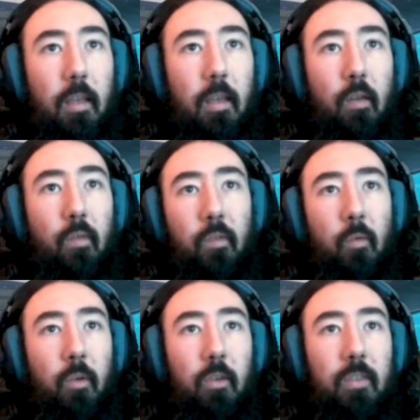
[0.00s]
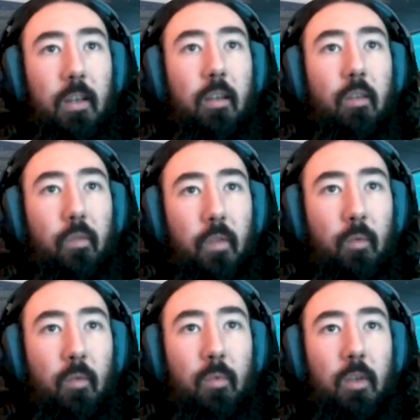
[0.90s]
if, no, we're not saying if,
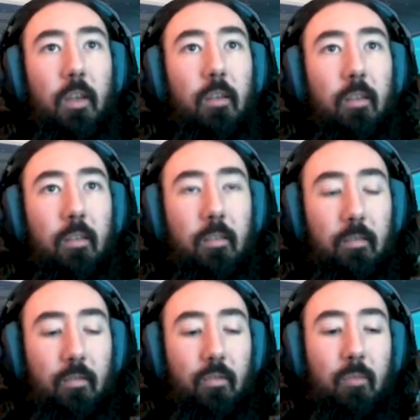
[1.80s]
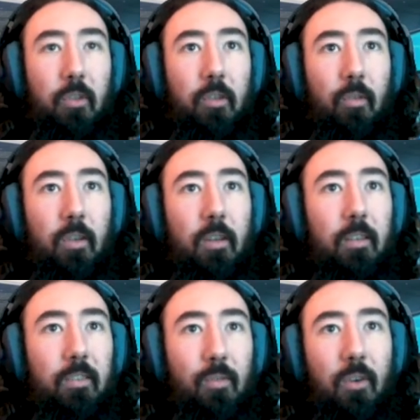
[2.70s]
that would be normal coding.
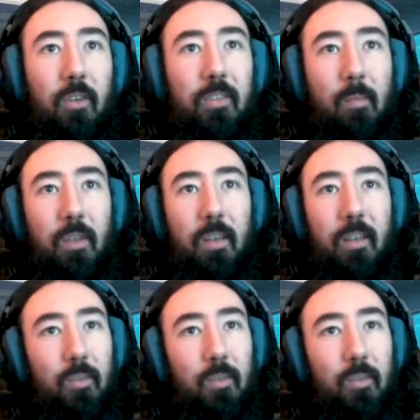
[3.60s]
Let's do our assembly.